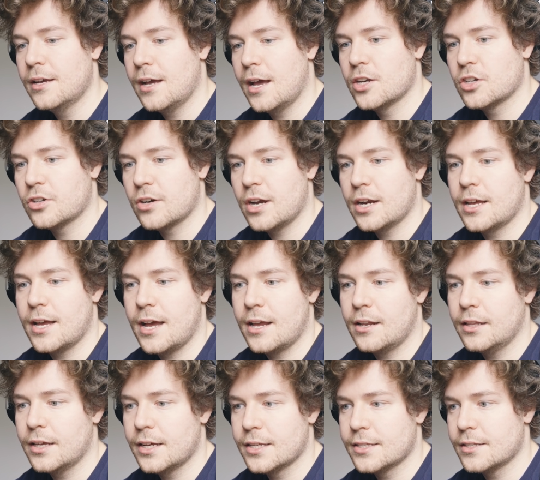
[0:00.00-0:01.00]
and try to
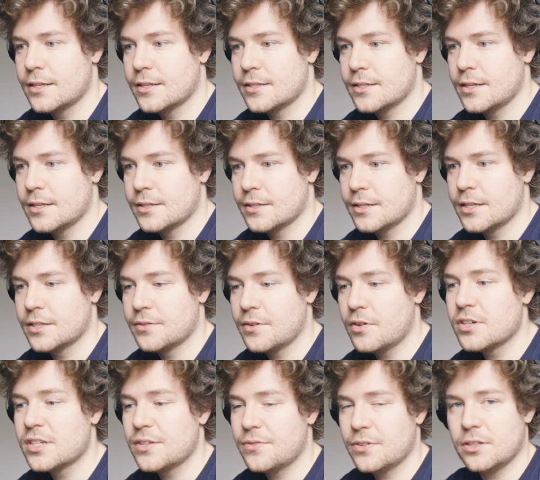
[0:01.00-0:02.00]
analyze this is that it's
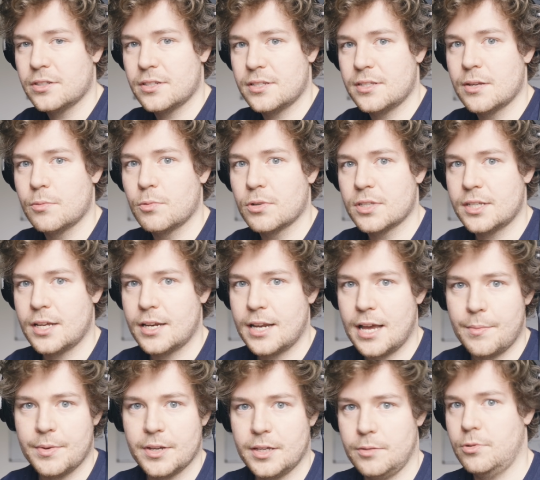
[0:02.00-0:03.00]
very difficult to see what's
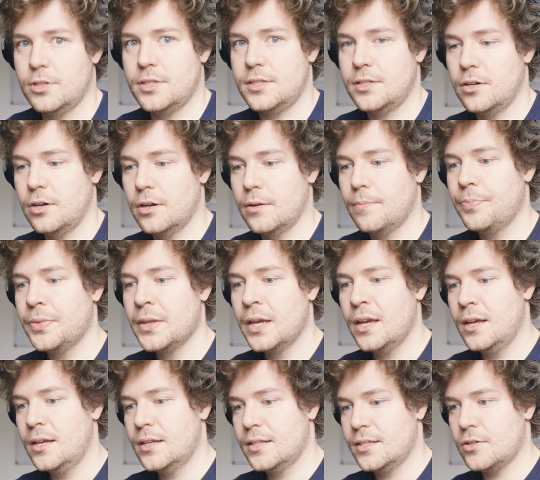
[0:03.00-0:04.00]
dynamic and what's not.
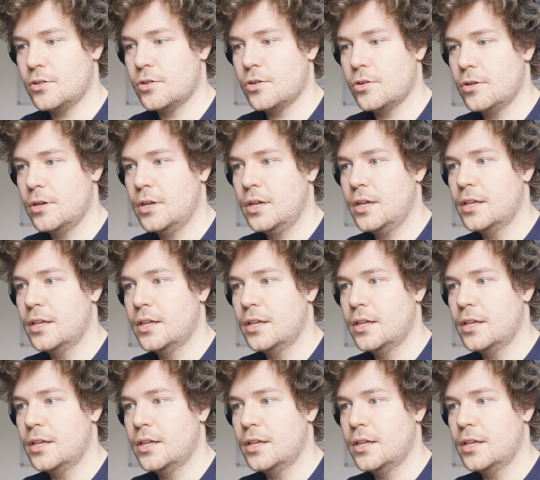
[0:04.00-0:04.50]
So